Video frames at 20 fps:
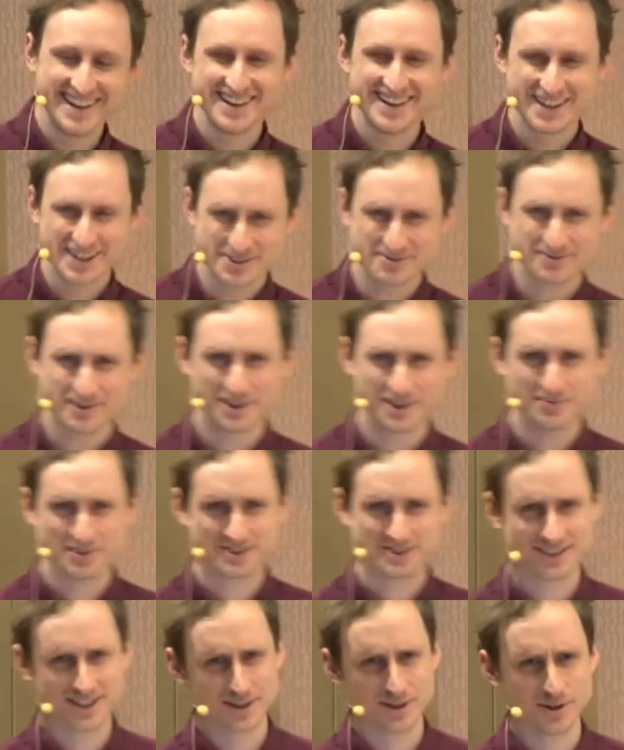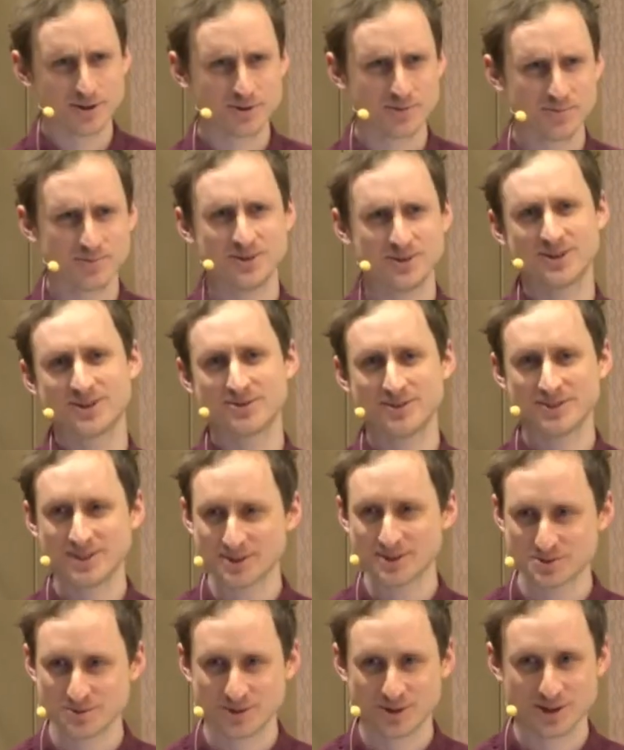It's very much like Gothenburg. I
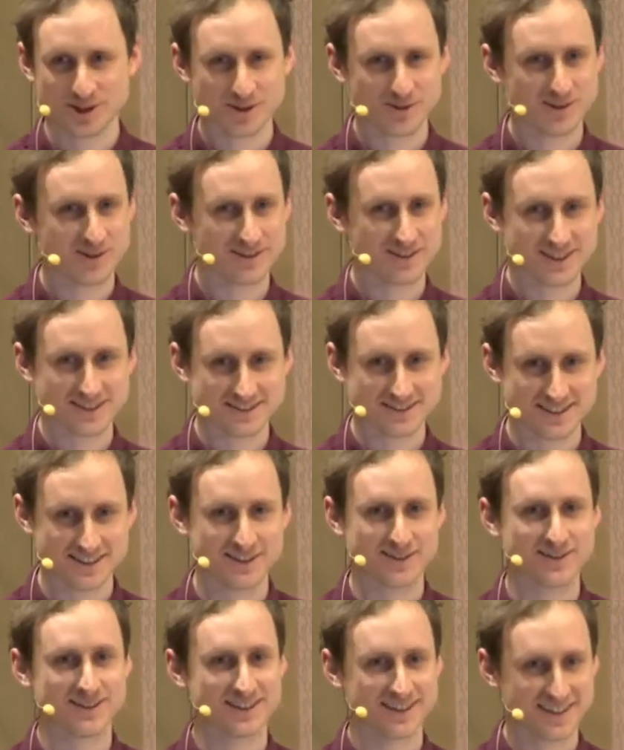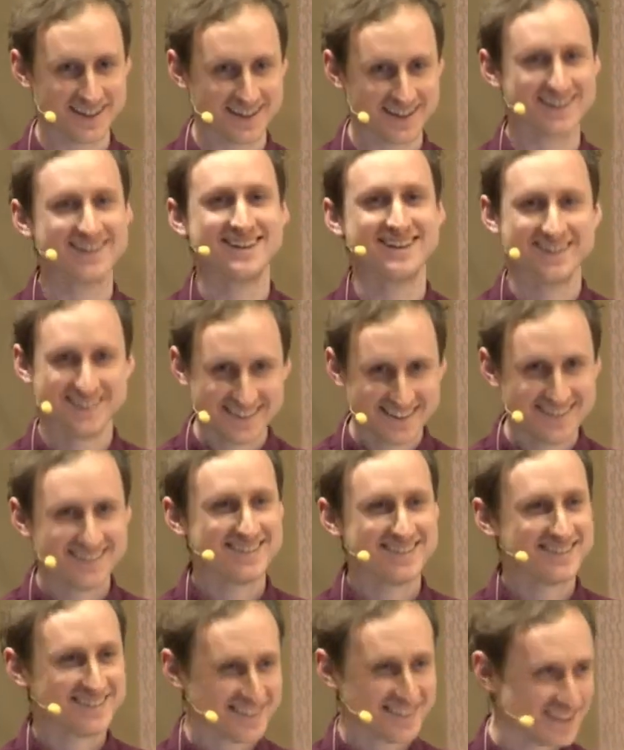was walking around last night thinking,
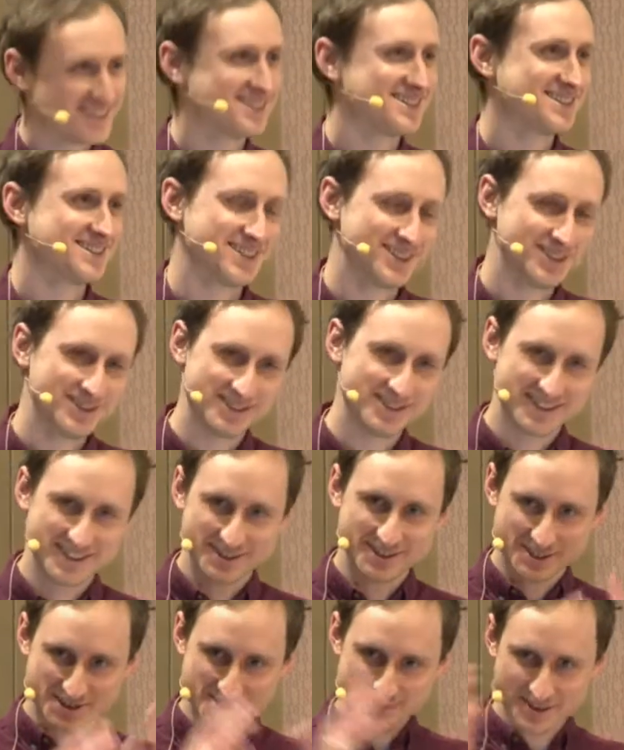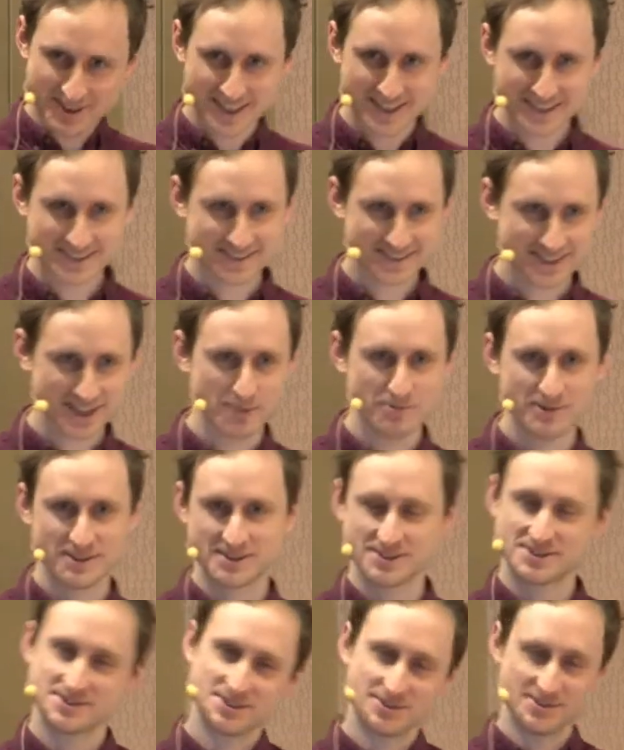the industrial landscape, which
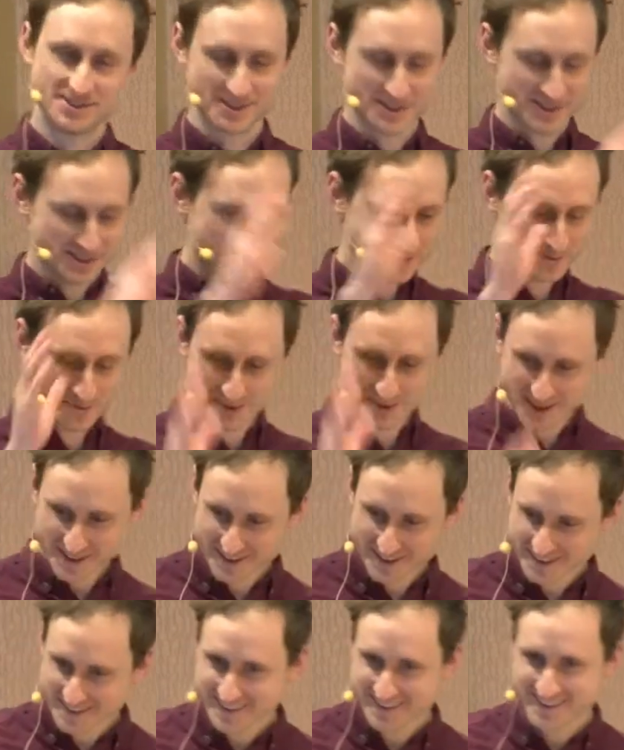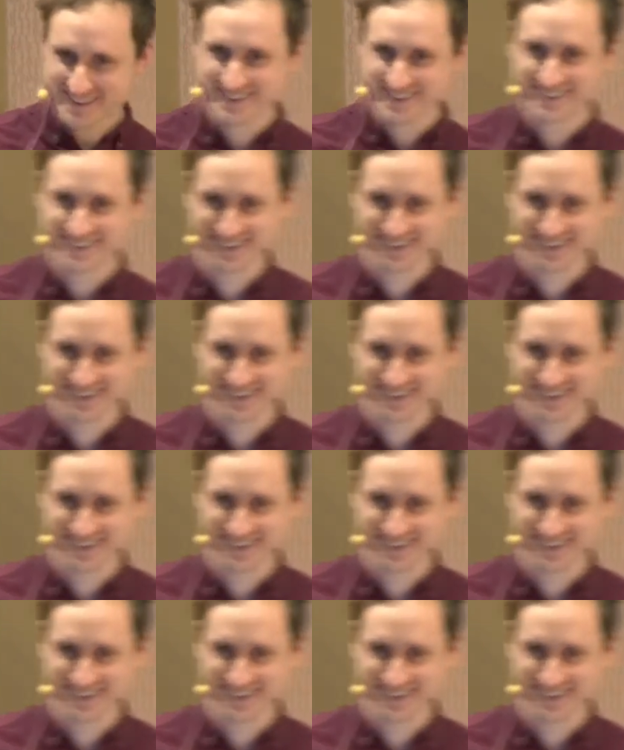is soon to disappear,